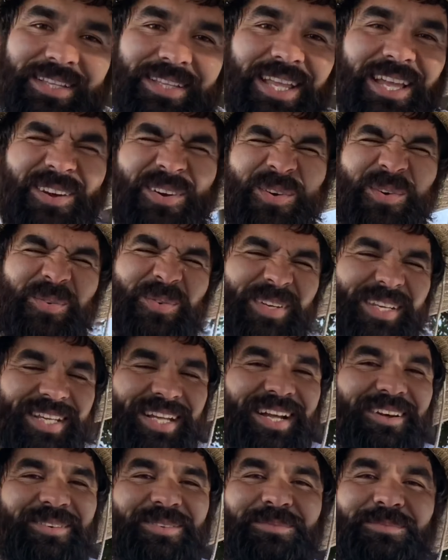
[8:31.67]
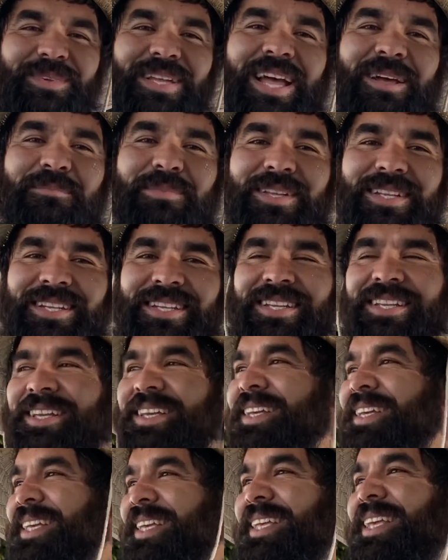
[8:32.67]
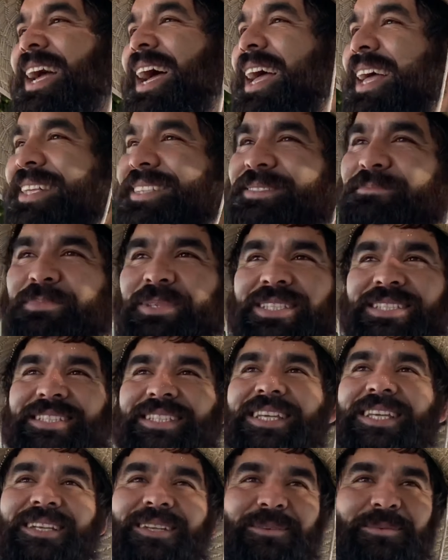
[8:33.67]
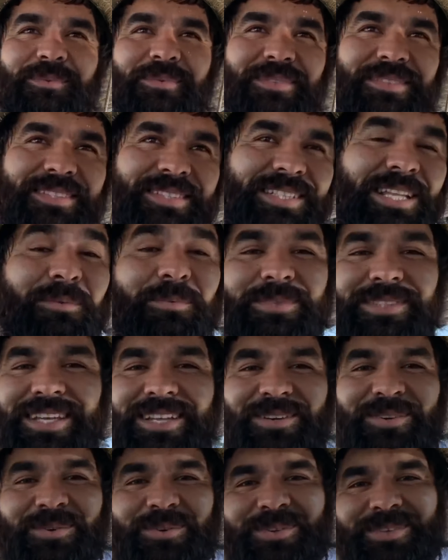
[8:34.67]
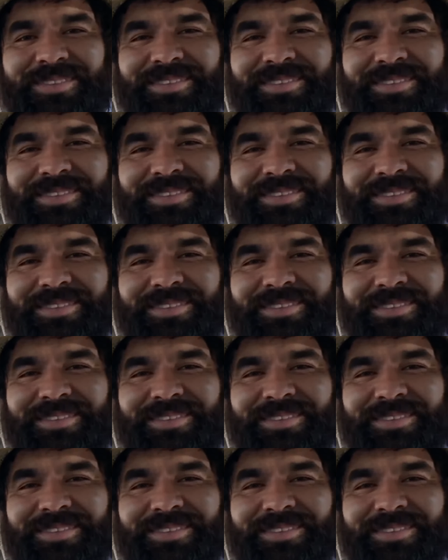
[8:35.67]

that whole week, I had been, I had been seeing him. His name was Aron,